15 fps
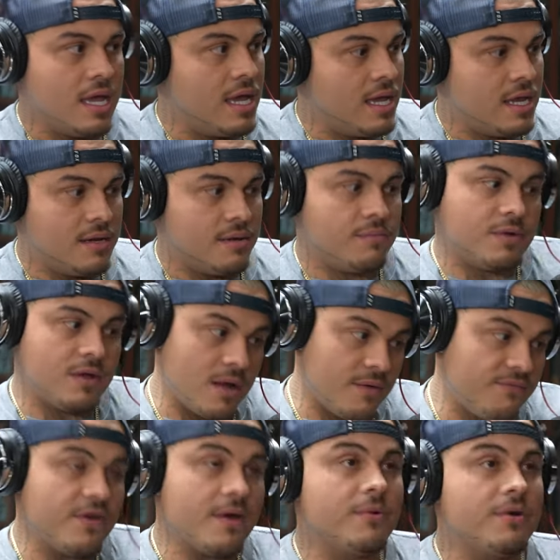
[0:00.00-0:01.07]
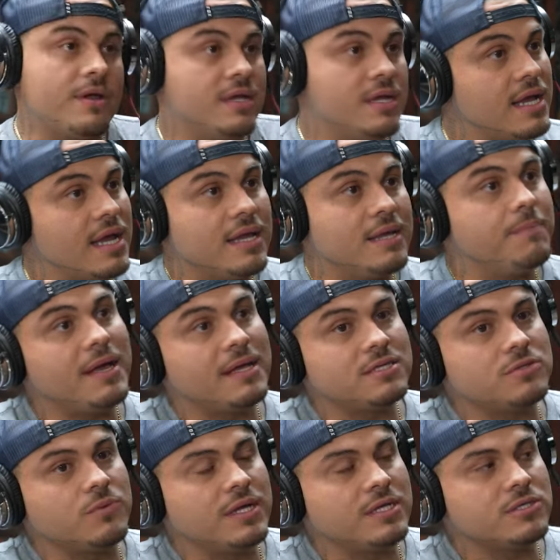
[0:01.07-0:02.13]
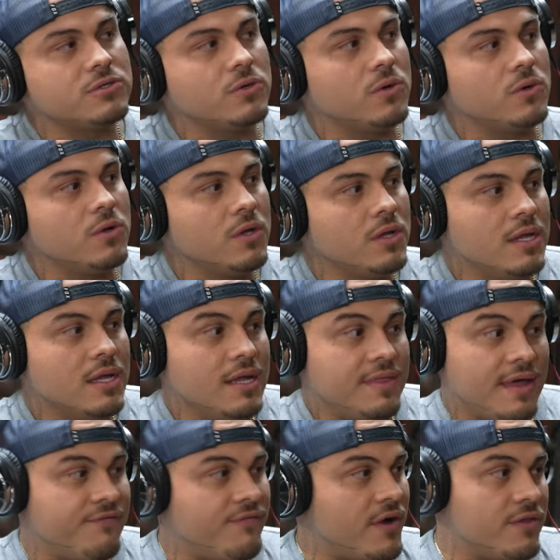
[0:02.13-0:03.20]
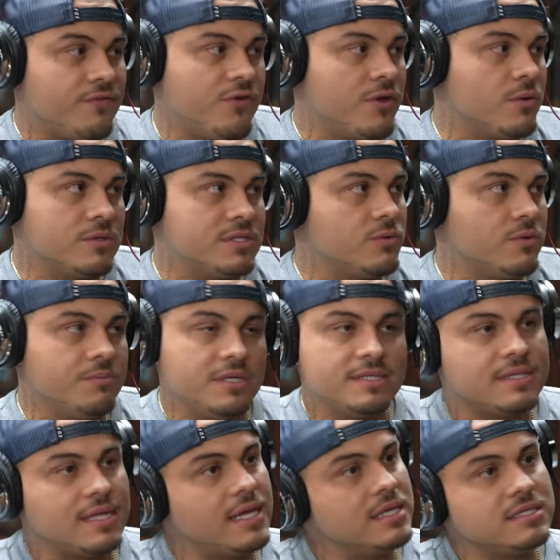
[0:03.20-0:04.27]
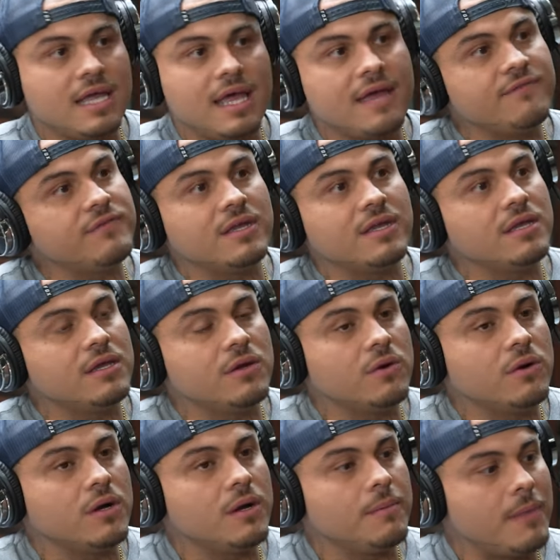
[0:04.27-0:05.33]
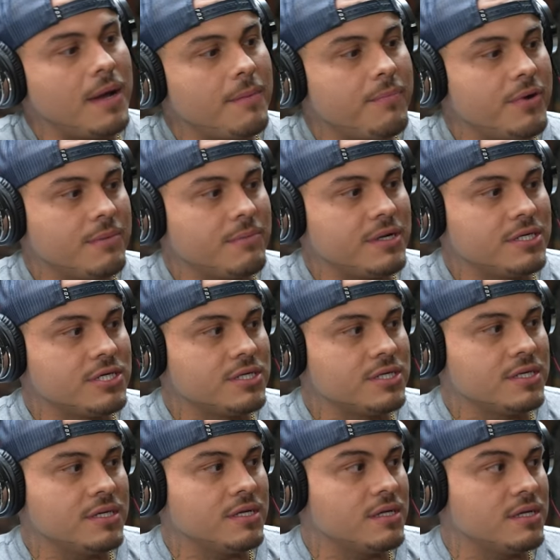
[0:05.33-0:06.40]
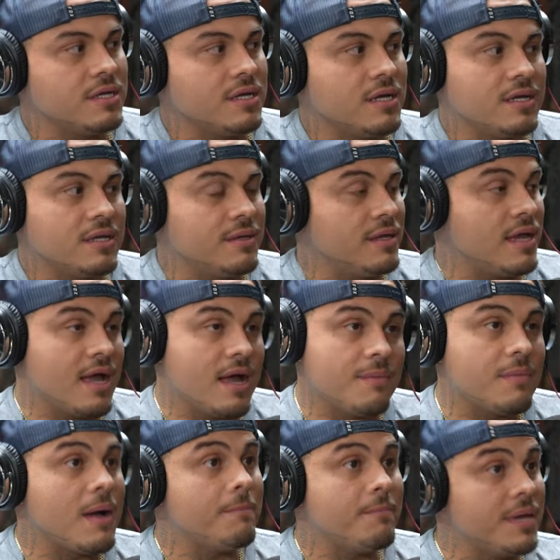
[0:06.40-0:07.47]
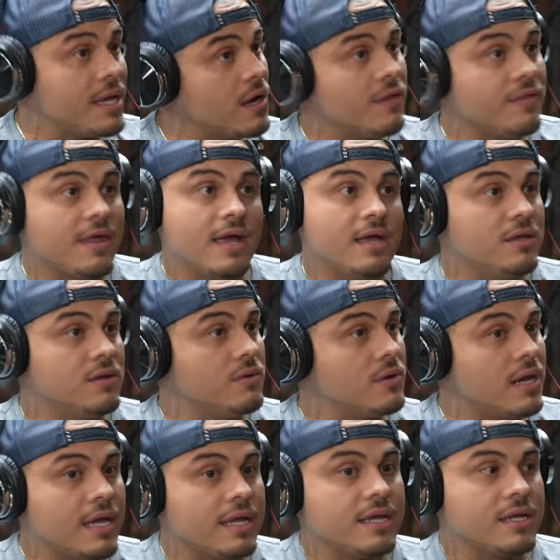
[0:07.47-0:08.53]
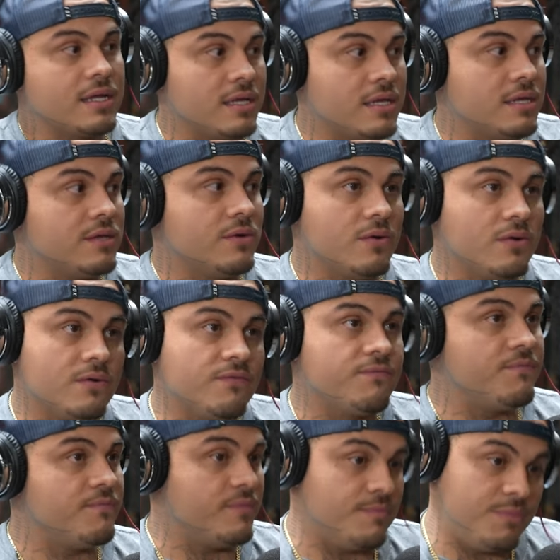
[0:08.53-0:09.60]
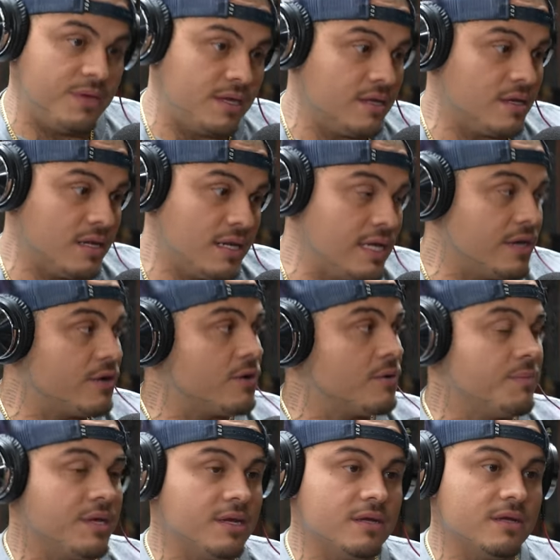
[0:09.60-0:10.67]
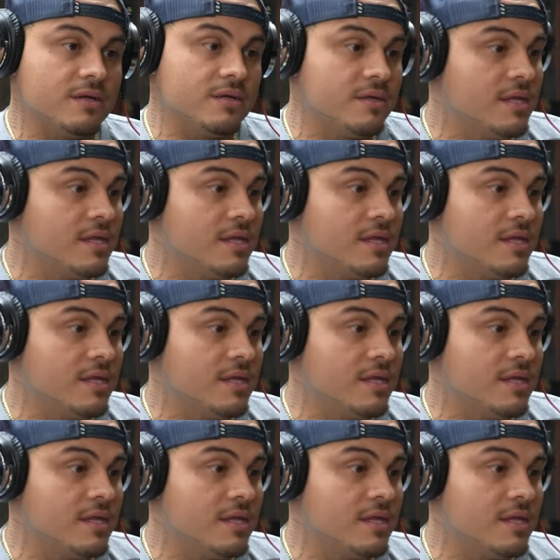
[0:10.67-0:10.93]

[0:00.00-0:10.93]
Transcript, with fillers: and come February, he he passed yeah. away. So that father frequency with me stays heavy. You know, I'm, um, I'm pretty much, yeah, I'm, I'm, big on that. You know, like yeah. you know, being a leader, being a,